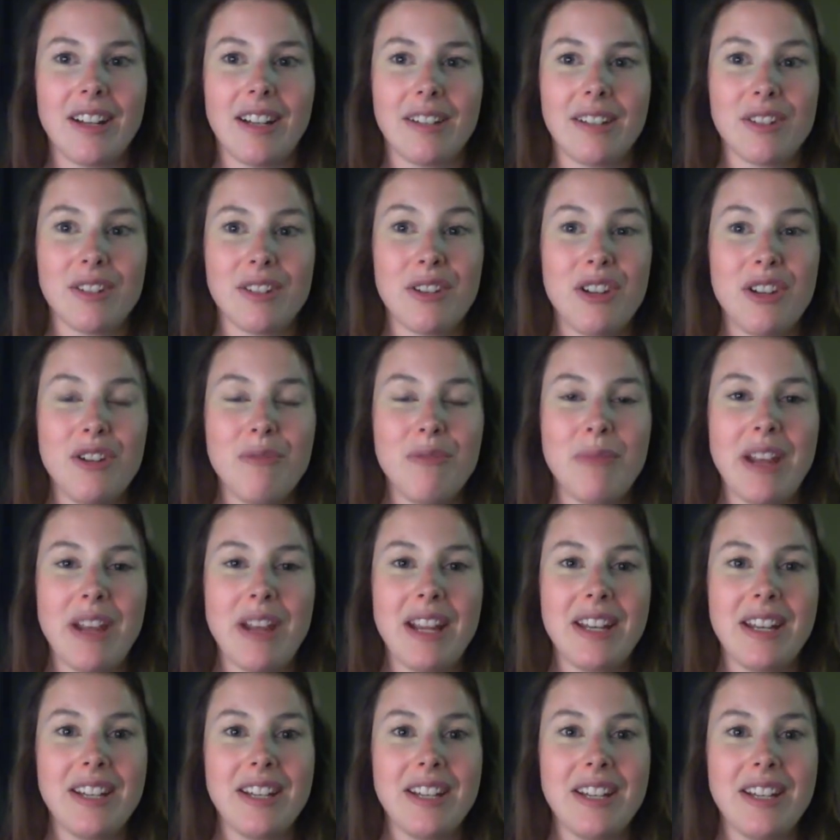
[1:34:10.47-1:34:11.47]
So you may
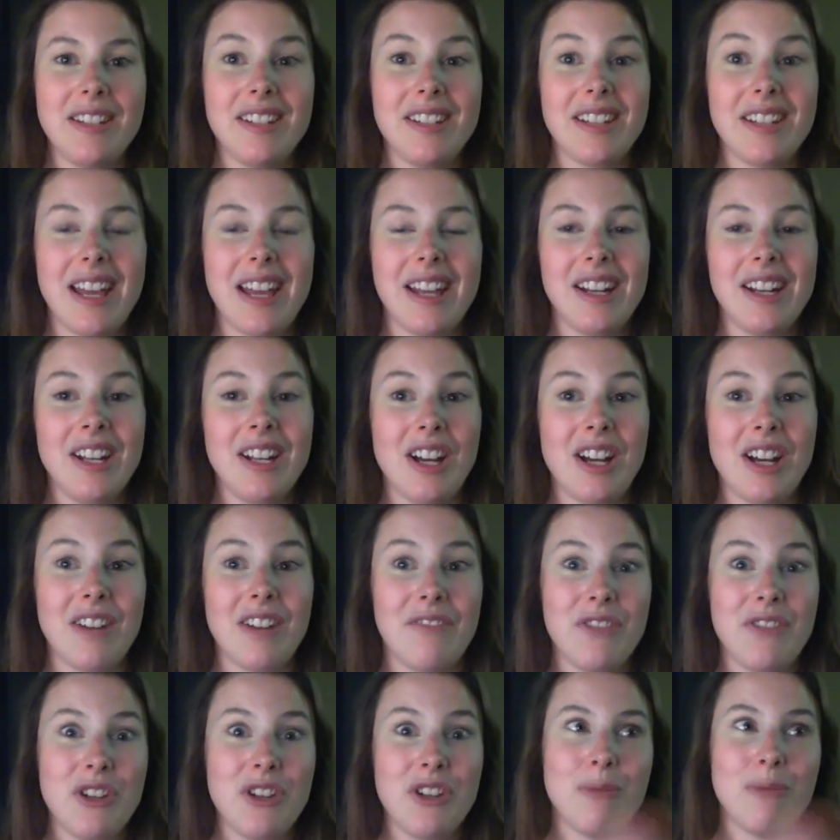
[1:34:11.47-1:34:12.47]
need to get a
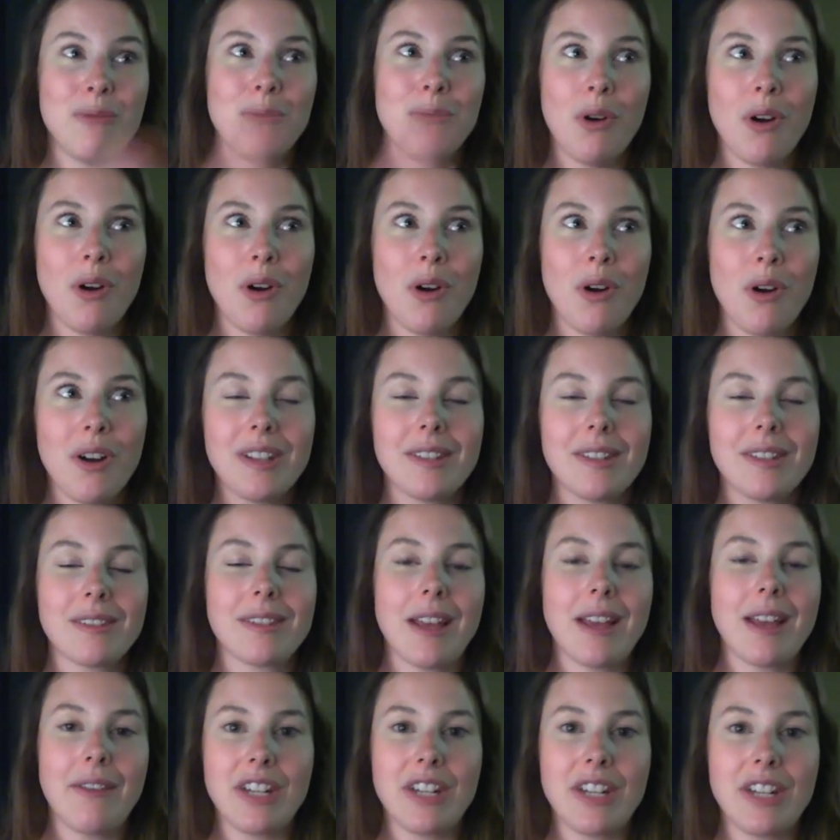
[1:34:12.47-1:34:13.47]
few more than
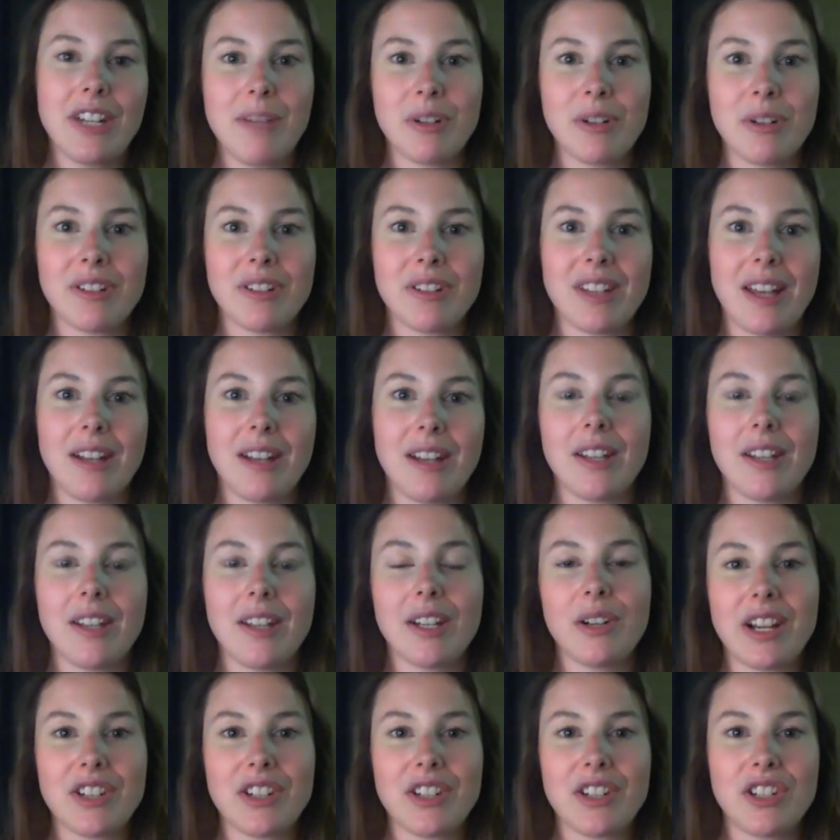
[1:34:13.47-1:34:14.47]
70% of the
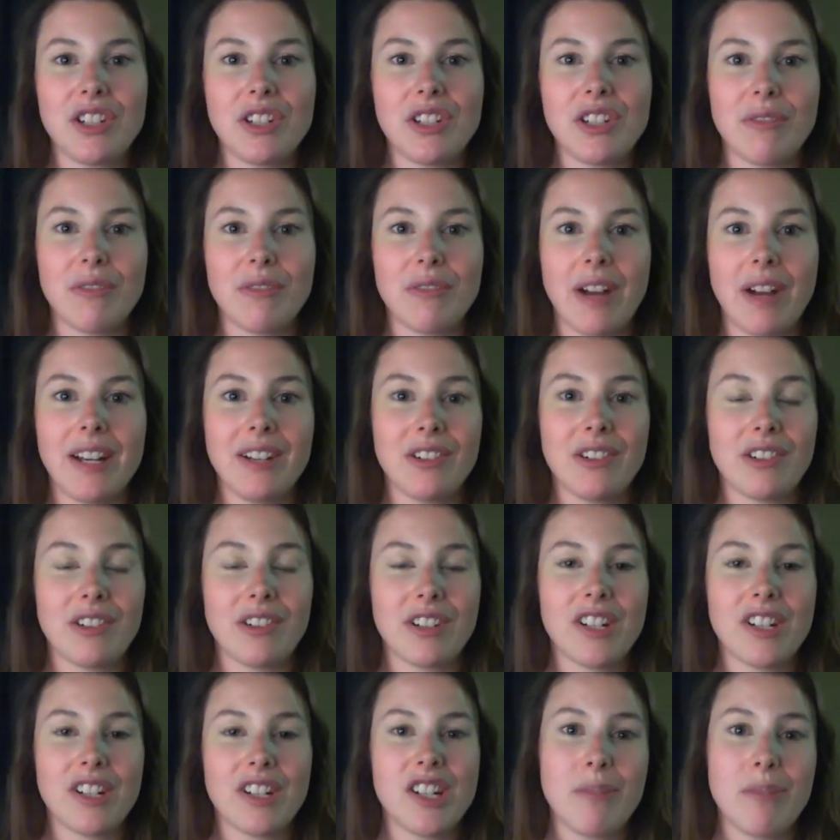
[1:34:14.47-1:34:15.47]
questions right in
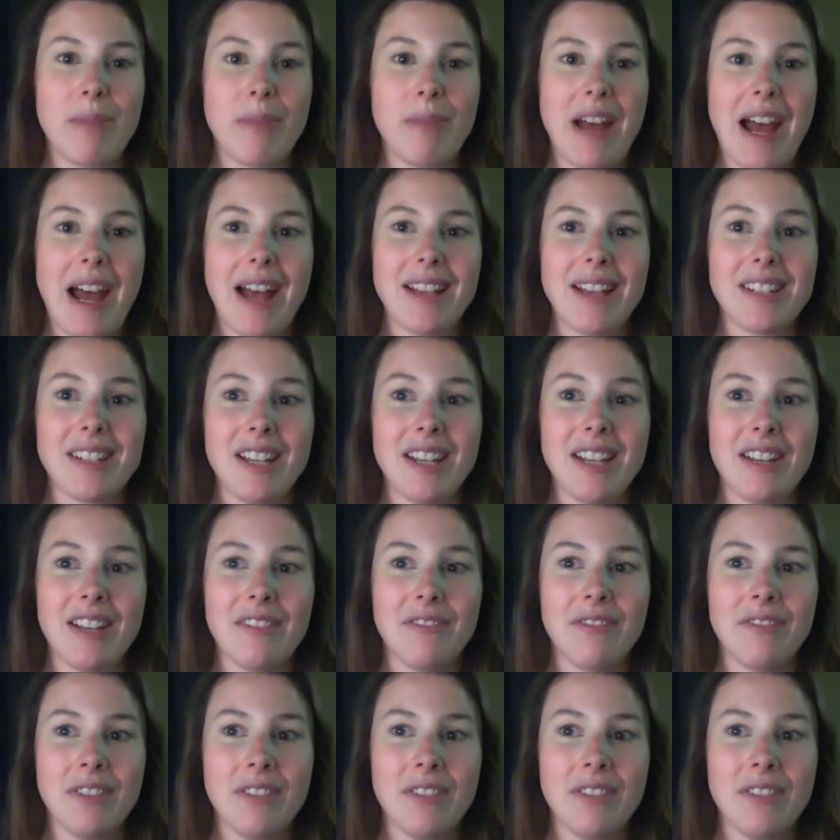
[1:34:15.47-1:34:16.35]
order to pass if